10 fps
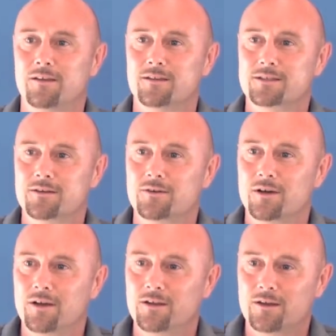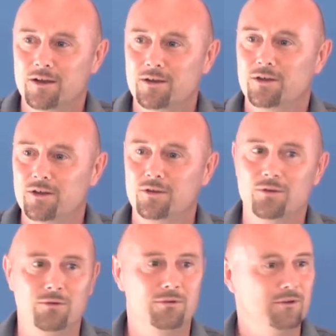So I, I
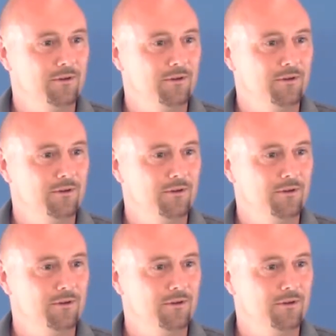knew